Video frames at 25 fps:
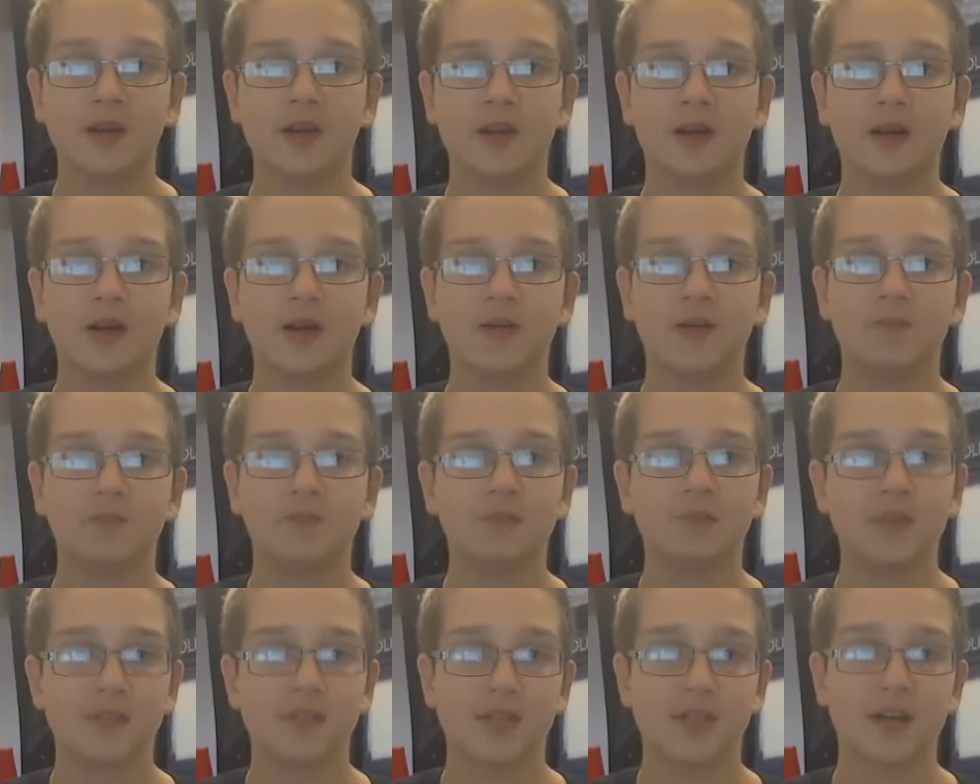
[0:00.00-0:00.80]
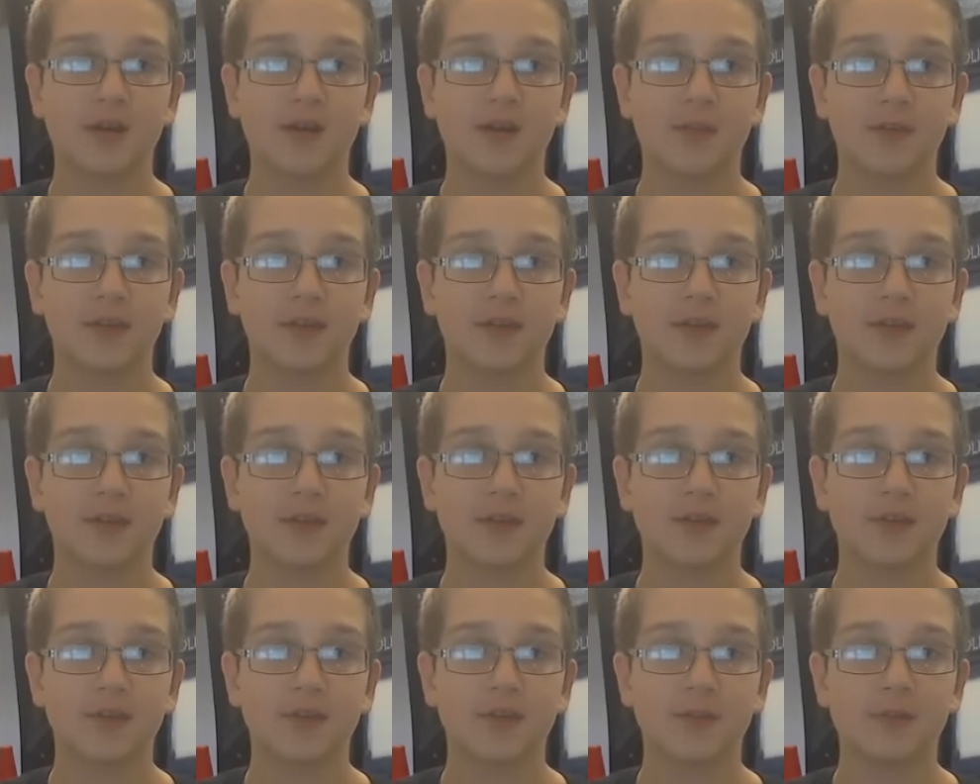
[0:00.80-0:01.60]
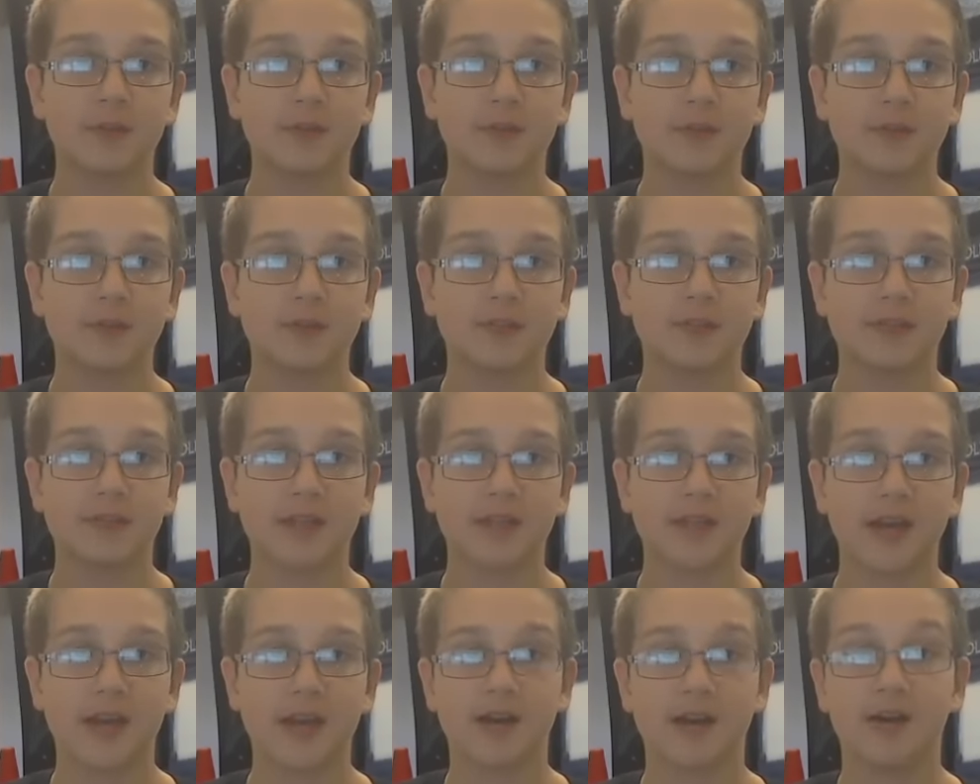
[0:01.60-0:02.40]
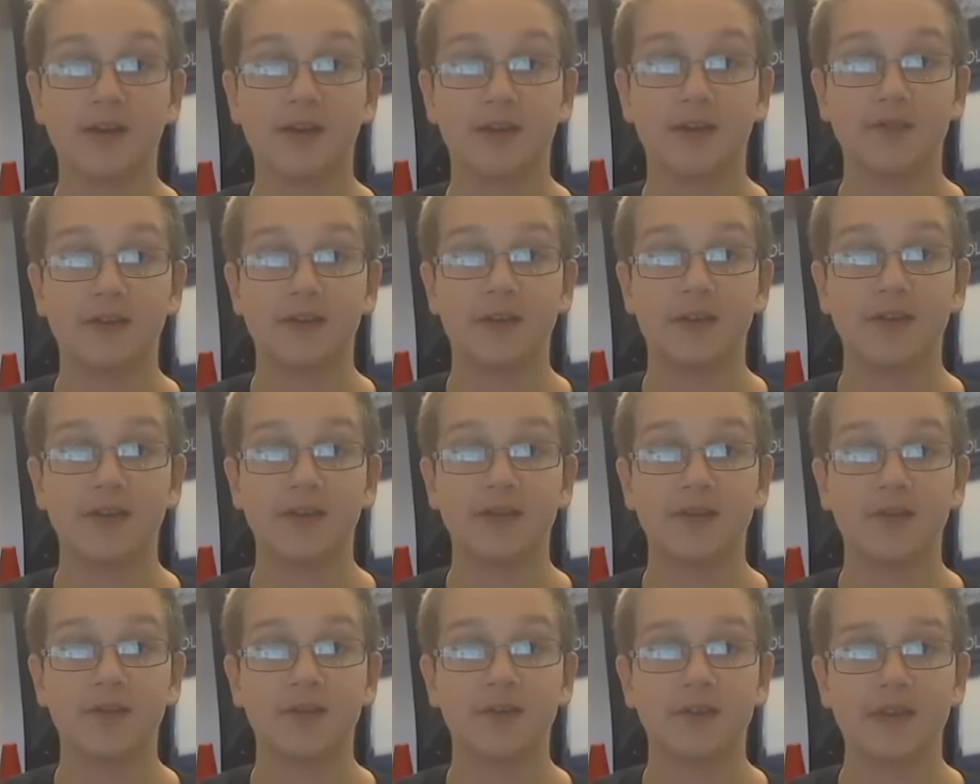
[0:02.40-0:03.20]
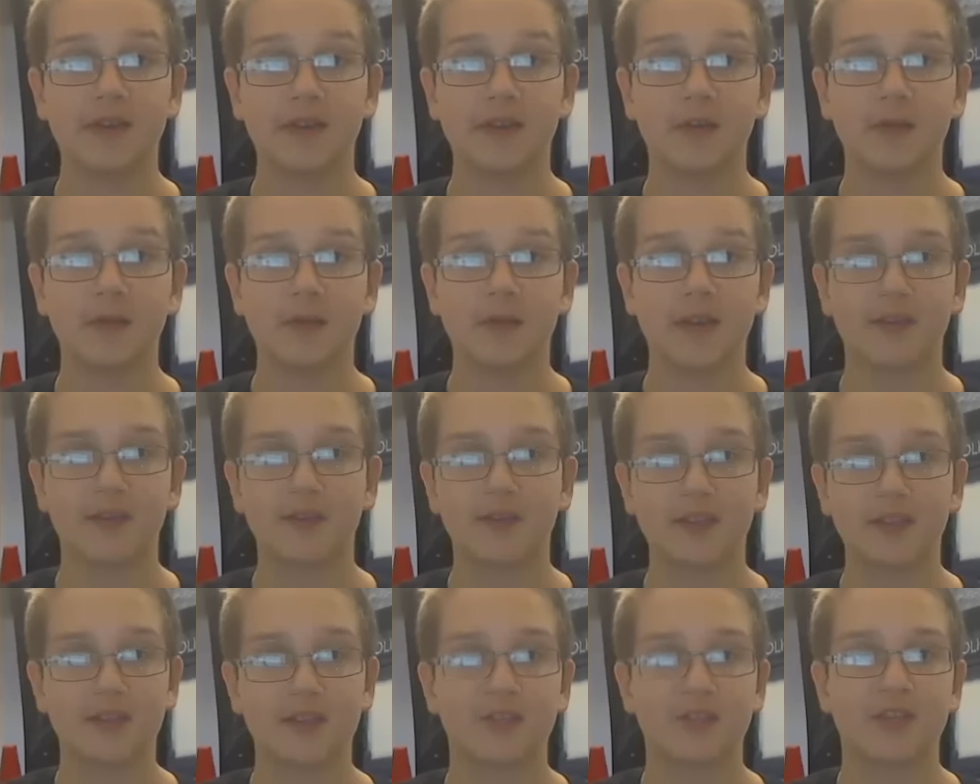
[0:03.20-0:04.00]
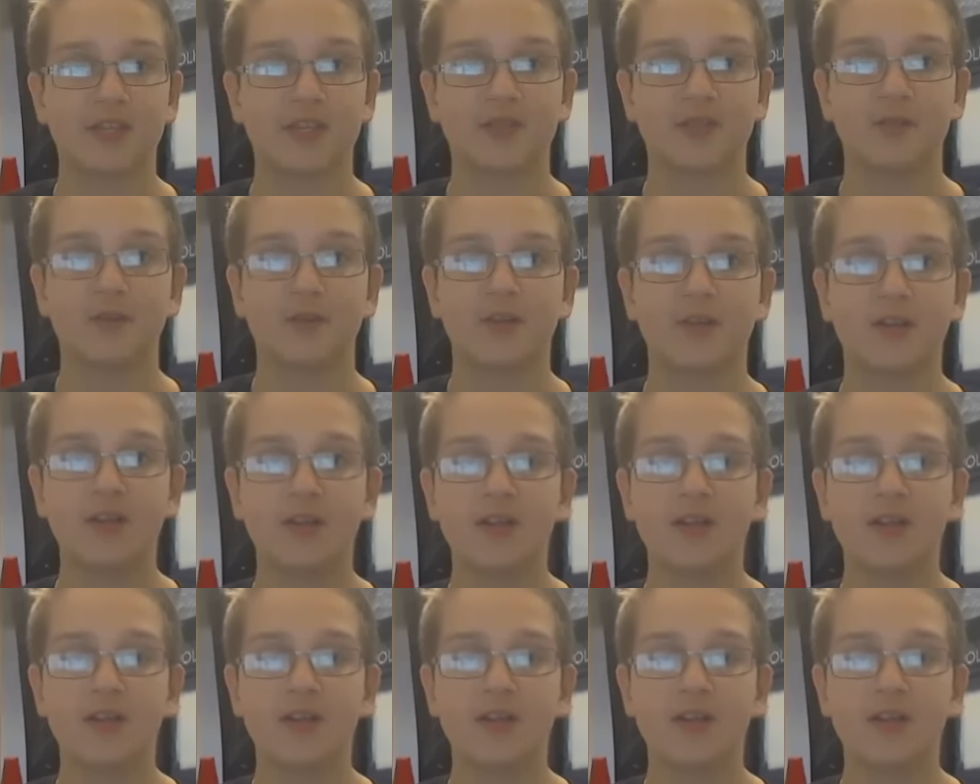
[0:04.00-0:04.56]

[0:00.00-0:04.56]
um, was a couple of YouTubers that aren't around anymore. They don't make videos anymore.